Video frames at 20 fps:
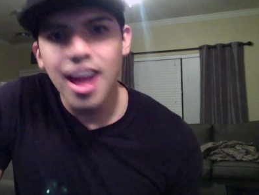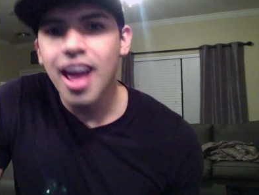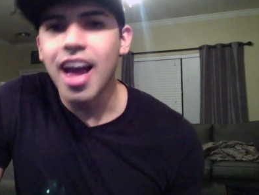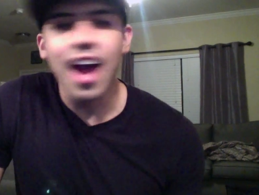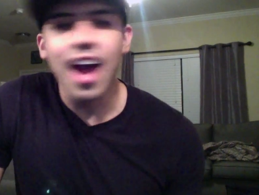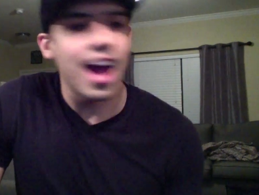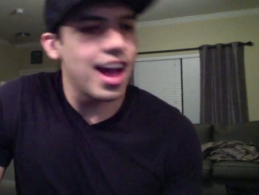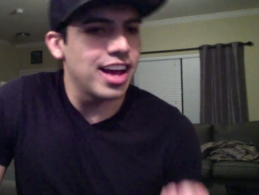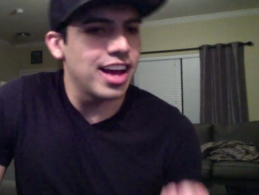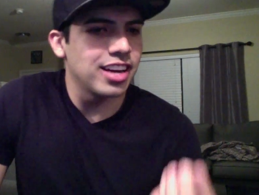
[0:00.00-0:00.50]

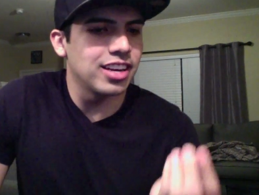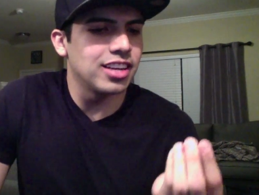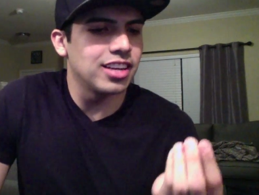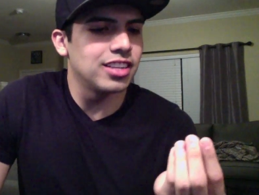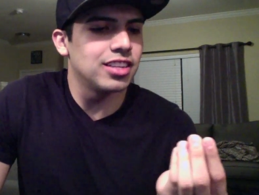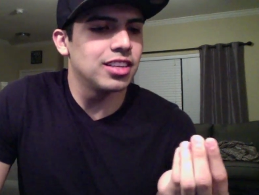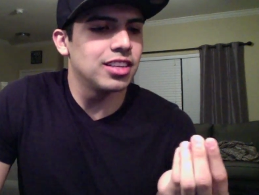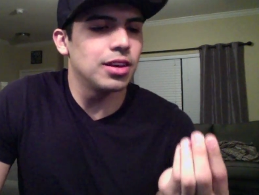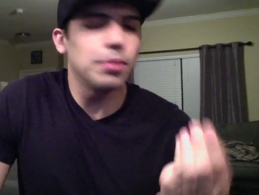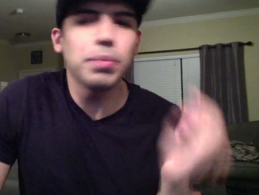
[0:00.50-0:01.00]

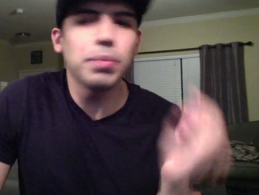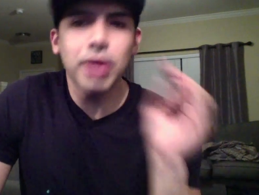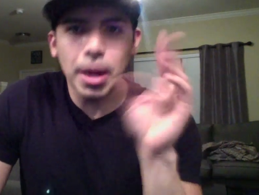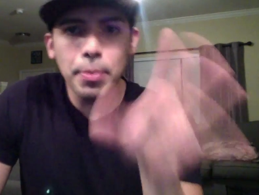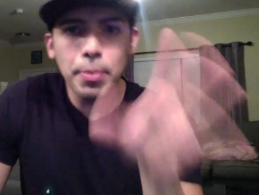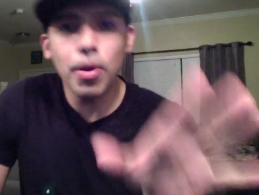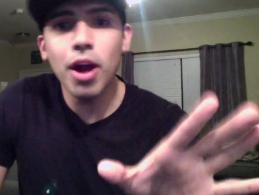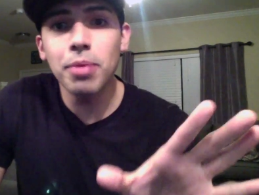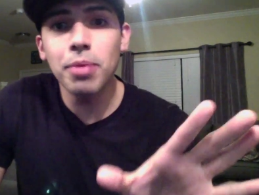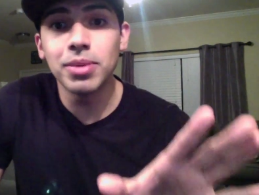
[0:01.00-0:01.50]
But I
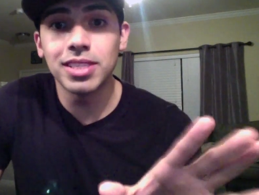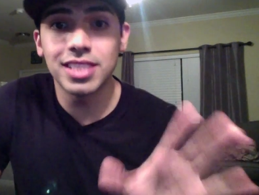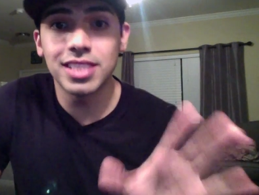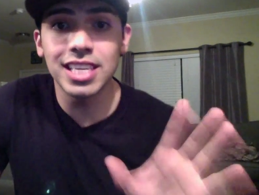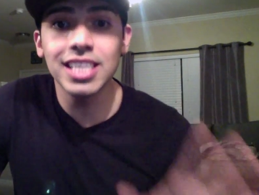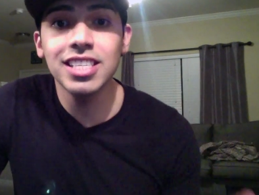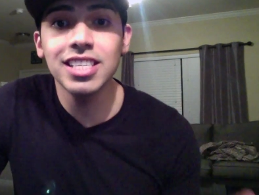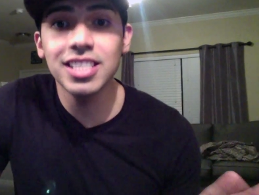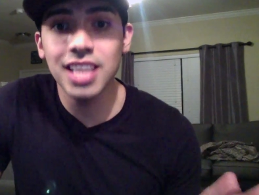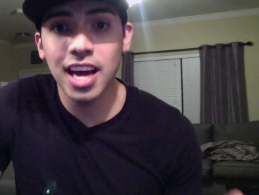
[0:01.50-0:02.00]
promise,
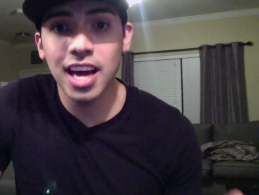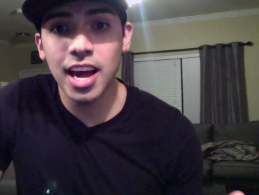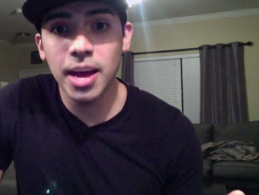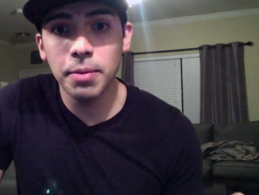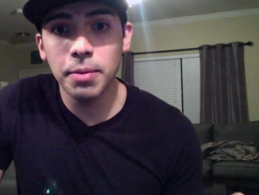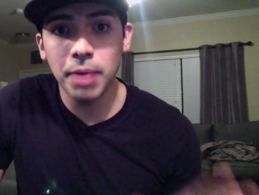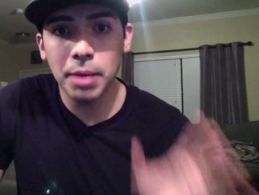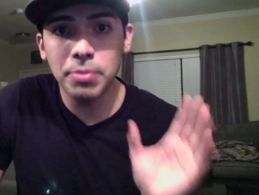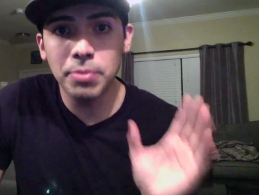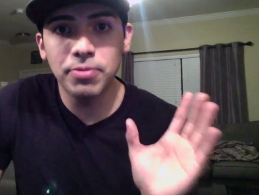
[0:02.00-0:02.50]
next time
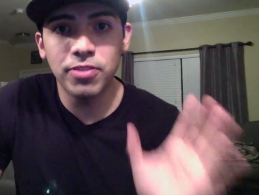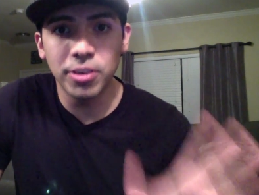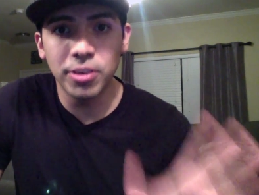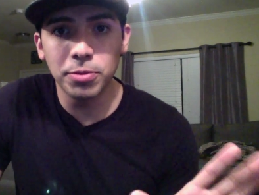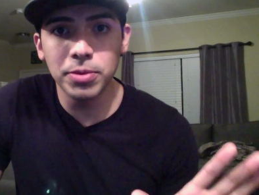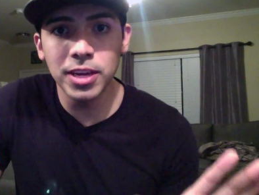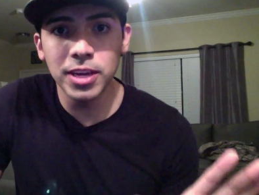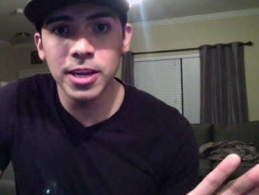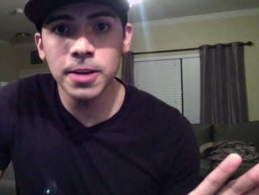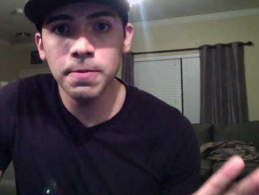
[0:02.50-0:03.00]
I'm
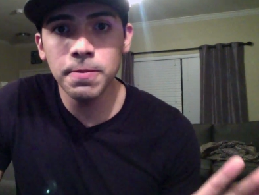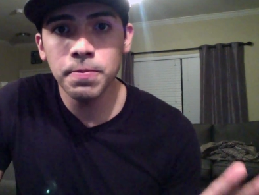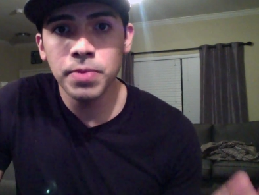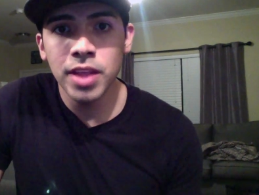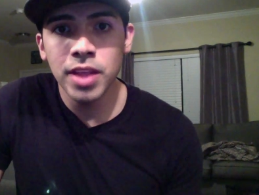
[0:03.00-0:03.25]
filming,